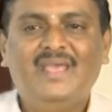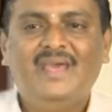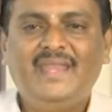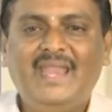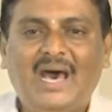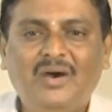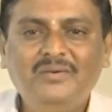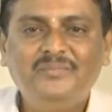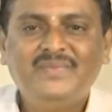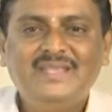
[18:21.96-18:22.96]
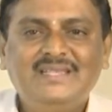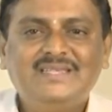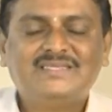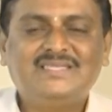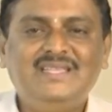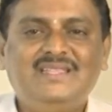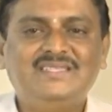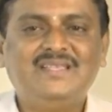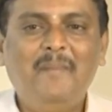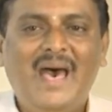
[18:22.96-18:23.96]
Now, see, there
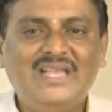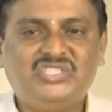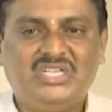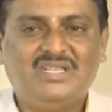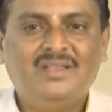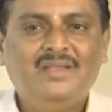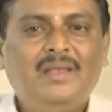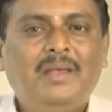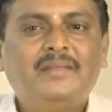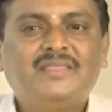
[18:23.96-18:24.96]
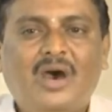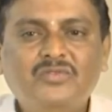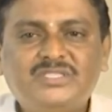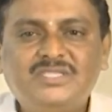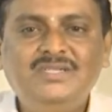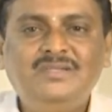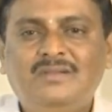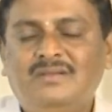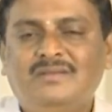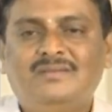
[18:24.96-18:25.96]
is a magic, 1000
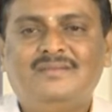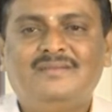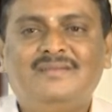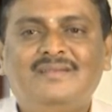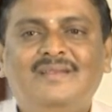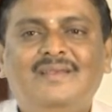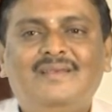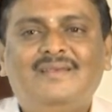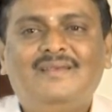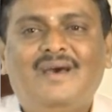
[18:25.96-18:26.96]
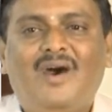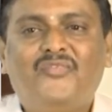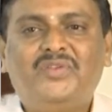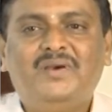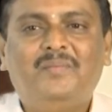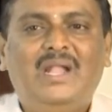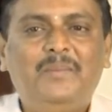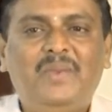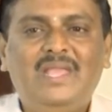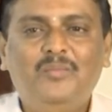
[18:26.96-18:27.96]
after
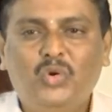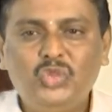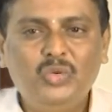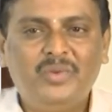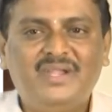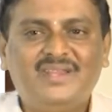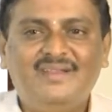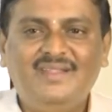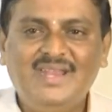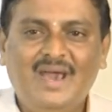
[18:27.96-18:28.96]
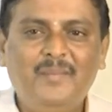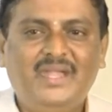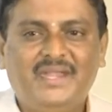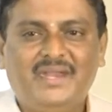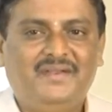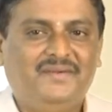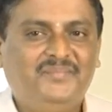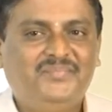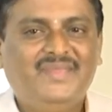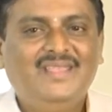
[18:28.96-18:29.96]
multiplying both numerator and denominator,
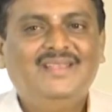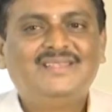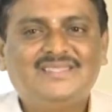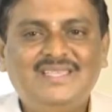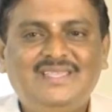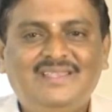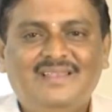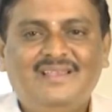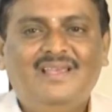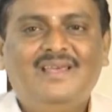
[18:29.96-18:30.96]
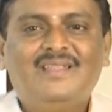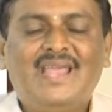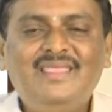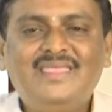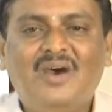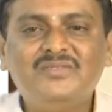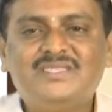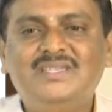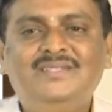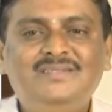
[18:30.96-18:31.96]
see,
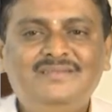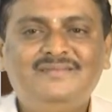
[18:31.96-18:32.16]
10,000,